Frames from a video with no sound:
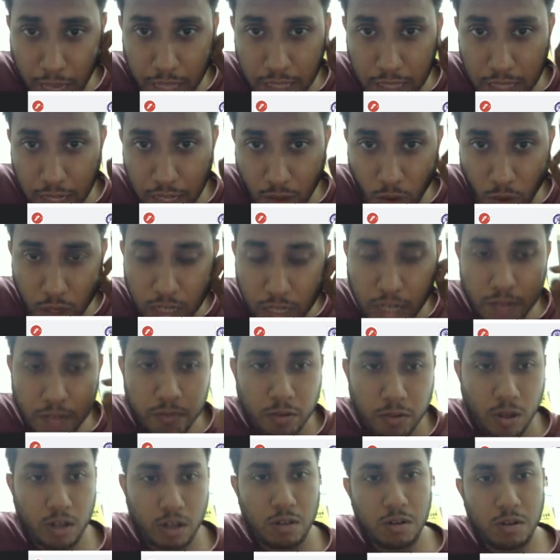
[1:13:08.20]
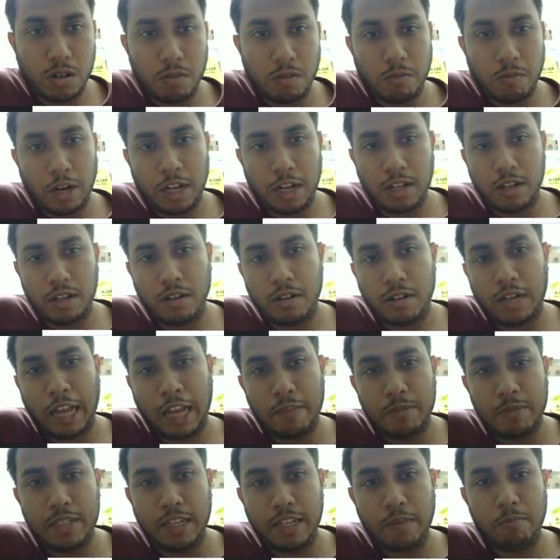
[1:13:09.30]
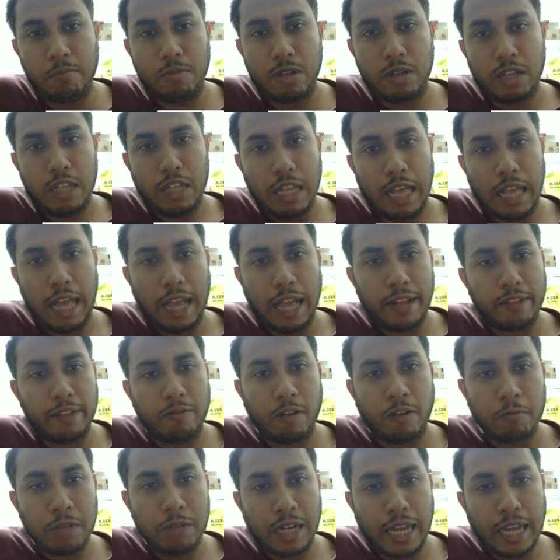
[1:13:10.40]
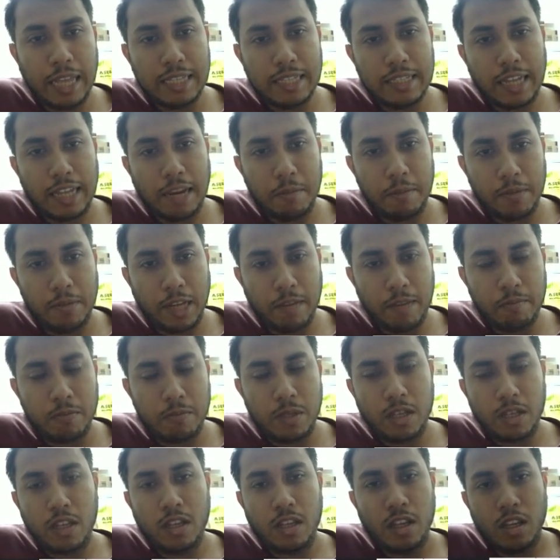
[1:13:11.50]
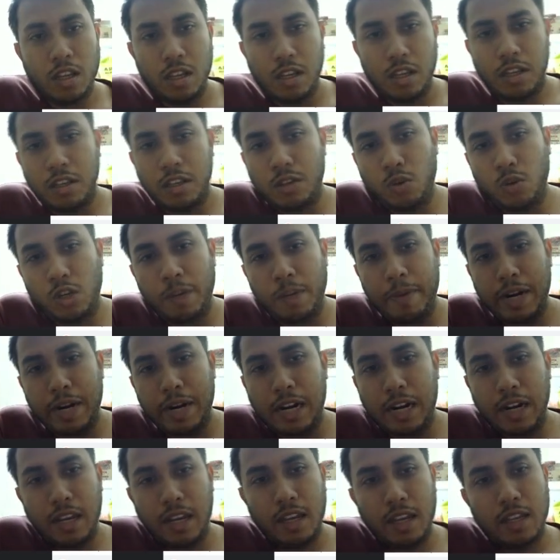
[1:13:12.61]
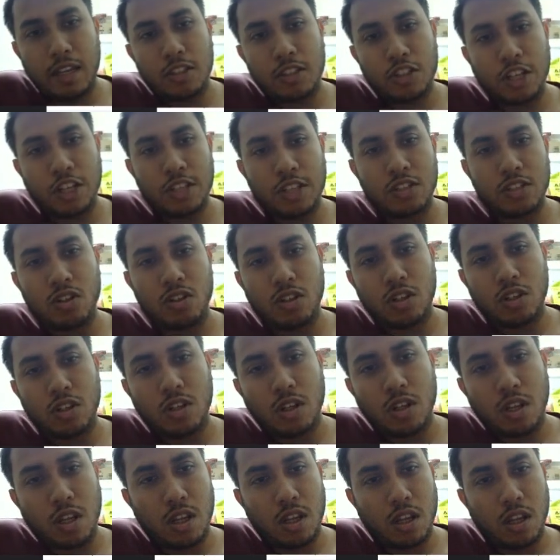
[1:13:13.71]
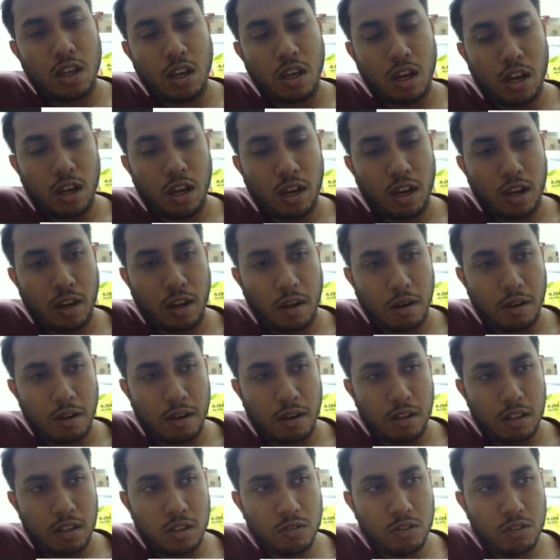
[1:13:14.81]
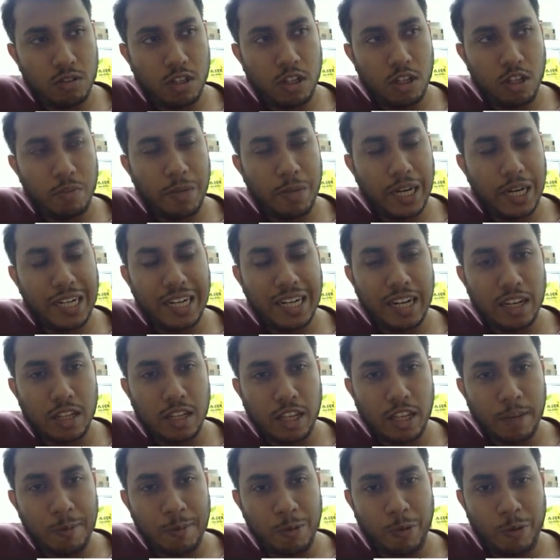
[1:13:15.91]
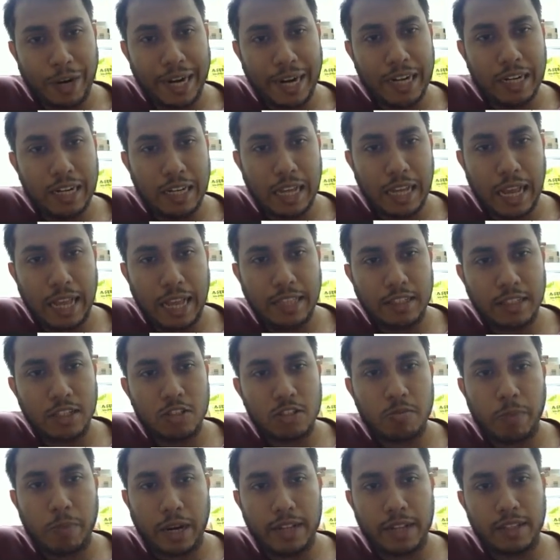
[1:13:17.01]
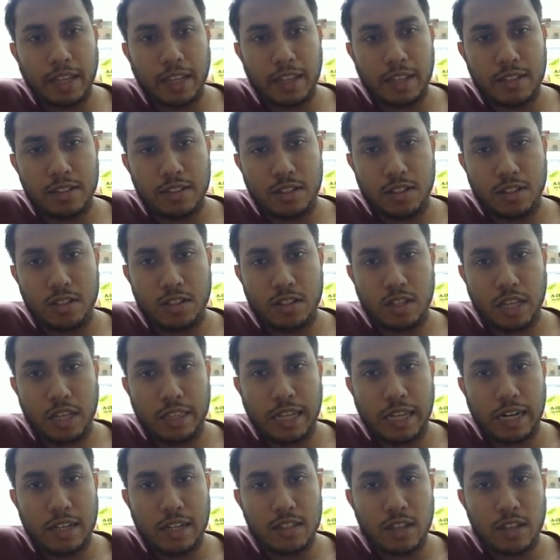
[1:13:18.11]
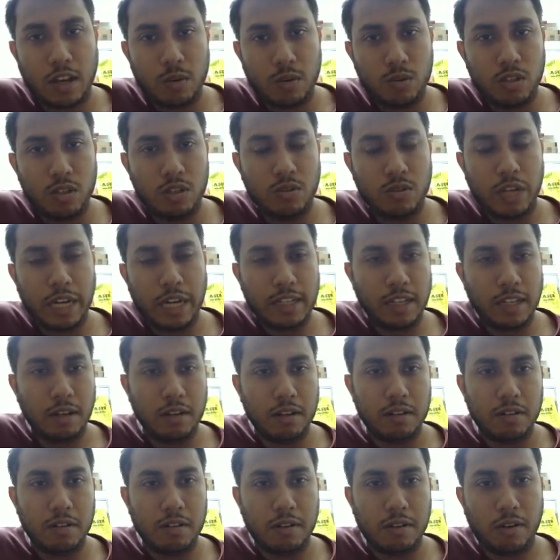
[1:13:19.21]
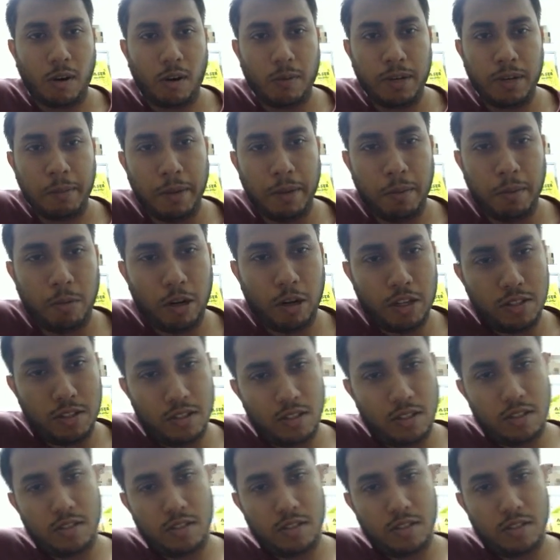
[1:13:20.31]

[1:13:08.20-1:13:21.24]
the organ for one timestamp, and from the next timestamp you repeatedly just you repeatedly keep quiet and just burn the incense, and that is how you get the optimal policy.